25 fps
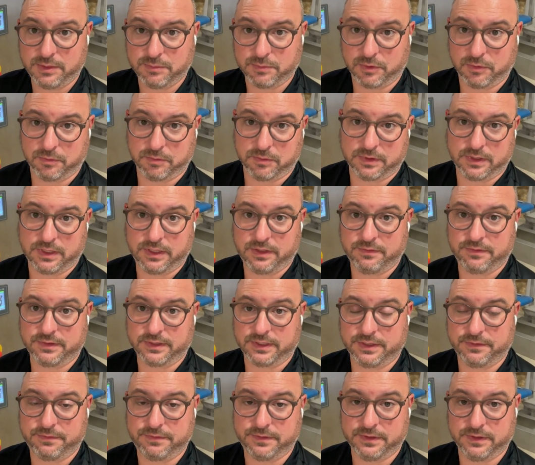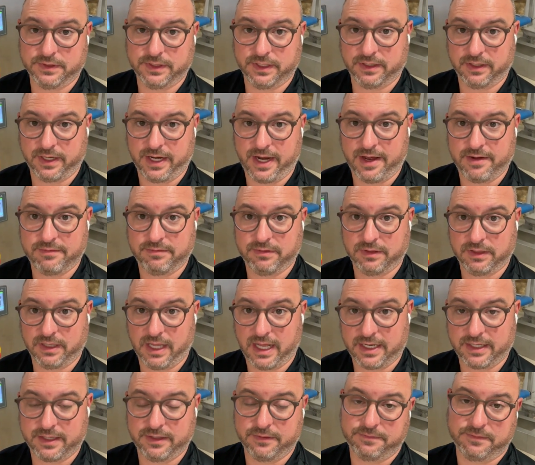We're one of the very few that have a
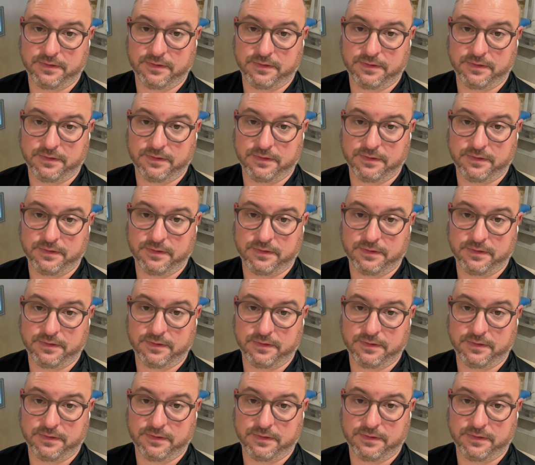lot of the